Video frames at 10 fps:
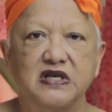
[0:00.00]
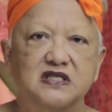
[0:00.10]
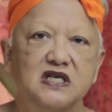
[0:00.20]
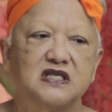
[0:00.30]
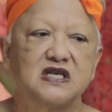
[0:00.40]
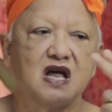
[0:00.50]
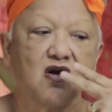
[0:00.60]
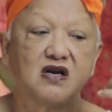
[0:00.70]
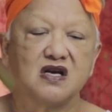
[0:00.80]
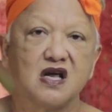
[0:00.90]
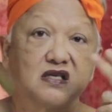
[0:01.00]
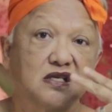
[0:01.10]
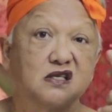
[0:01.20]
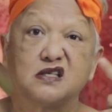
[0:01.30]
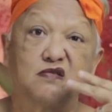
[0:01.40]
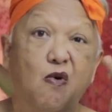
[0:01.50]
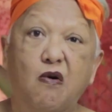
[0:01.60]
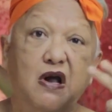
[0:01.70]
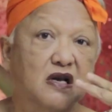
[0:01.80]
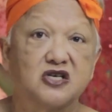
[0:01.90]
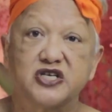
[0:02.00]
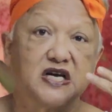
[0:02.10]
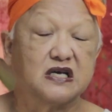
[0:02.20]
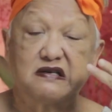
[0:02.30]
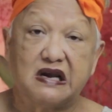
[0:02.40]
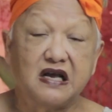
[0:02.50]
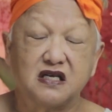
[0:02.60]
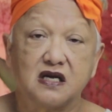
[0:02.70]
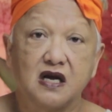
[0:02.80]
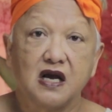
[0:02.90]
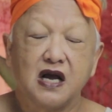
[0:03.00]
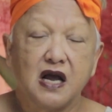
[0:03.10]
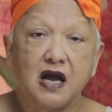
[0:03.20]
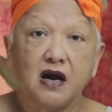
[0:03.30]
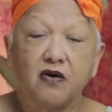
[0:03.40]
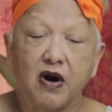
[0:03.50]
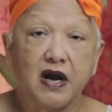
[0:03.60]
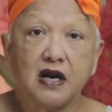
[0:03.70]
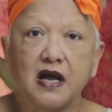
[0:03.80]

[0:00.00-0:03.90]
He sits there, all he does is smoke and shake his legs, right?